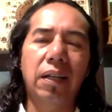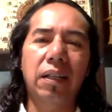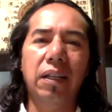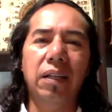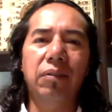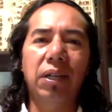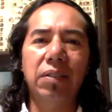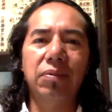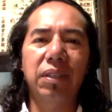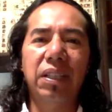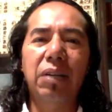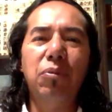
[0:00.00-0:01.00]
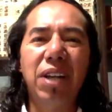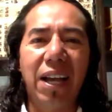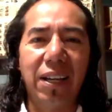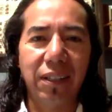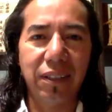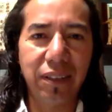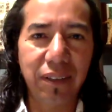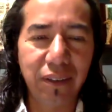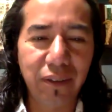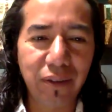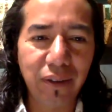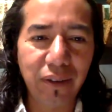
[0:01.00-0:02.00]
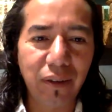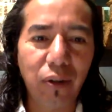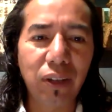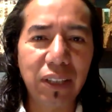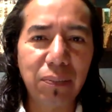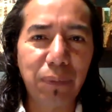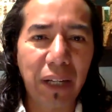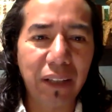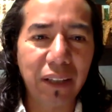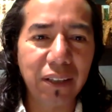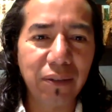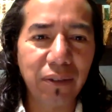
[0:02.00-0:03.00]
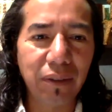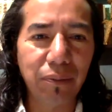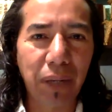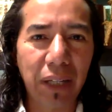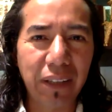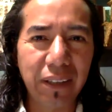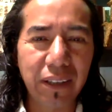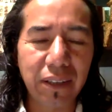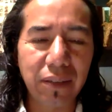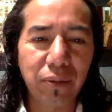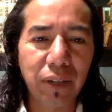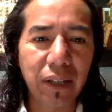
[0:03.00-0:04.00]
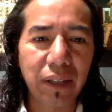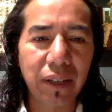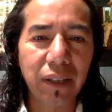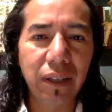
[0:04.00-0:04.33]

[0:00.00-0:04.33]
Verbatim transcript: and it was demonized. You know, all these practice practices were